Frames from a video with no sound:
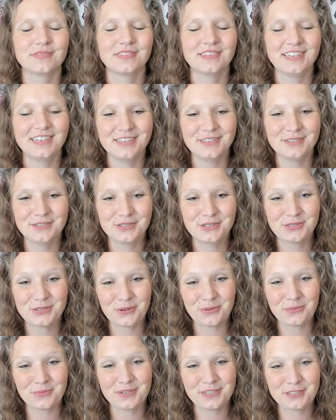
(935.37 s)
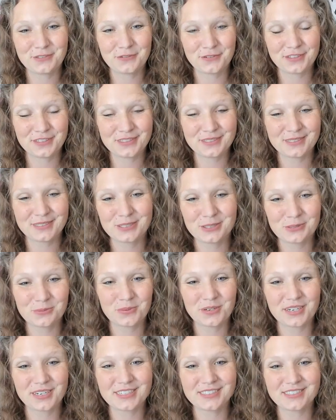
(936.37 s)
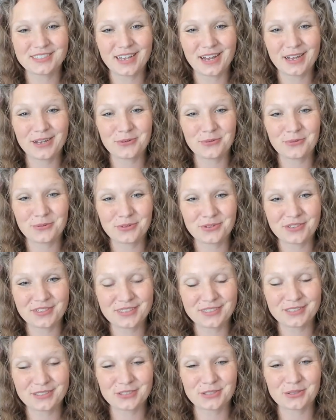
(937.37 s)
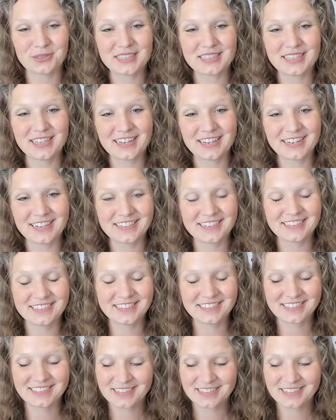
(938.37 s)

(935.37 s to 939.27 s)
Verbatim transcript: Thank you so much for this experience. I really enjoyed that.